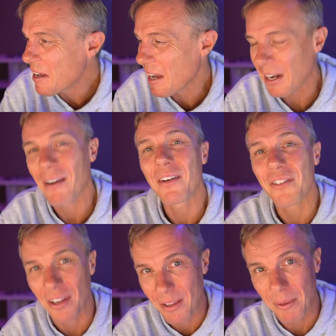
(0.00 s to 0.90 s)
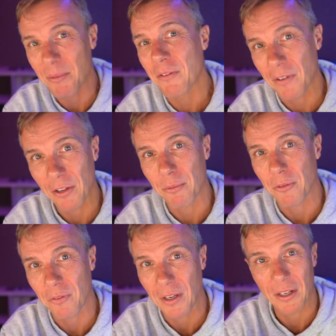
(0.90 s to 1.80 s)
And I would see them in my
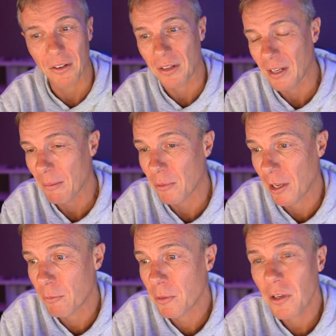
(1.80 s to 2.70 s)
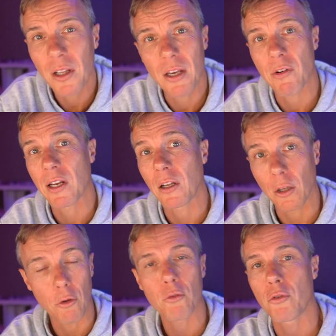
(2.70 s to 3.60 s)
Facebook feed, and I'd get updates, particularly around
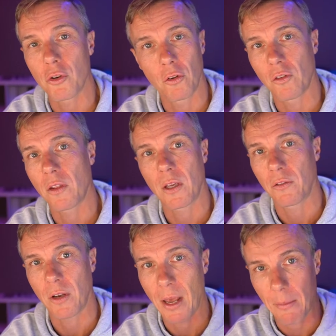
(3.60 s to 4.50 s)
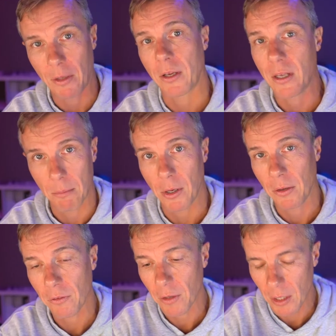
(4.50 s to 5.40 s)
local news of things that are happening, like in my
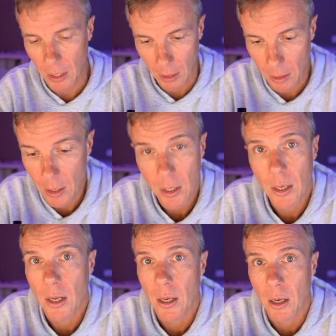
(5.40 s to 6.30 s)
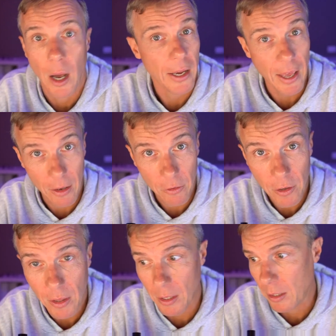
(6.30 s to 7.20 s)
city here. I can't
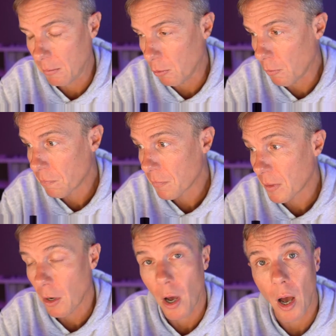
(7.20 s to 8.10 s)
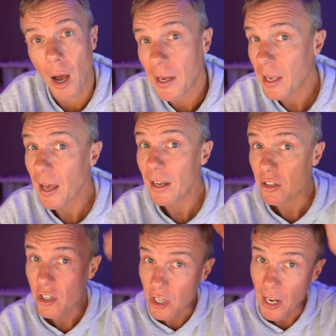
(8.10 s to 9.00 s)
see that anymore. I can't
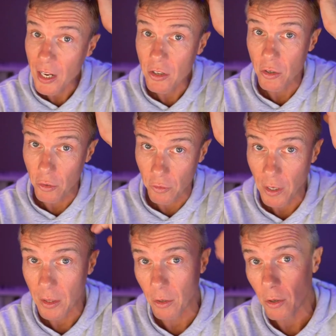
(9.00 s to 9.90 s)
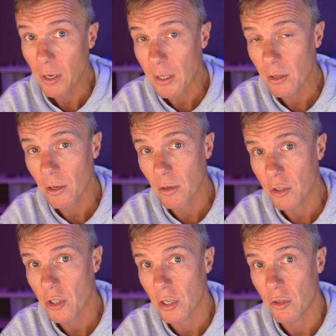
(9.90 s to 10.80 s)
share news either. Not only can I not
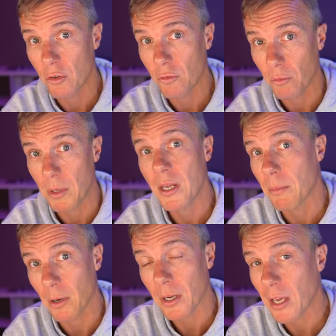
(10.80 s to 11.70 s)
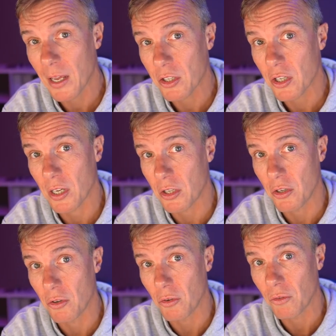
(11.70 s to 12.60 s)
share news from here, but I can't share
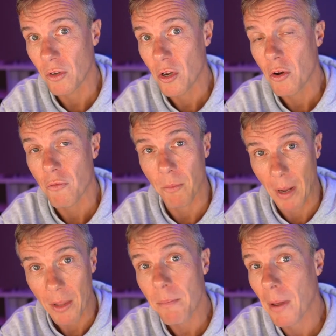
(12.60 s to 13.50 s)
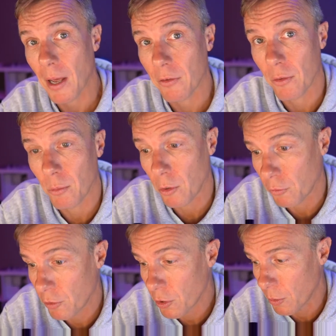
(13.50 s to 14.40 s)
news from other parts of the world
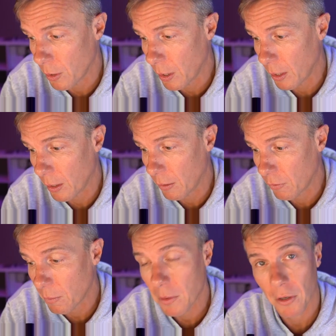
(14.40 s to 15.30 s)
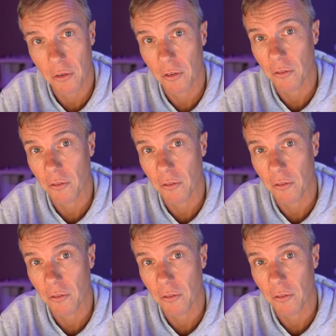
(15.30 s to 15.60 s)
too. And something I just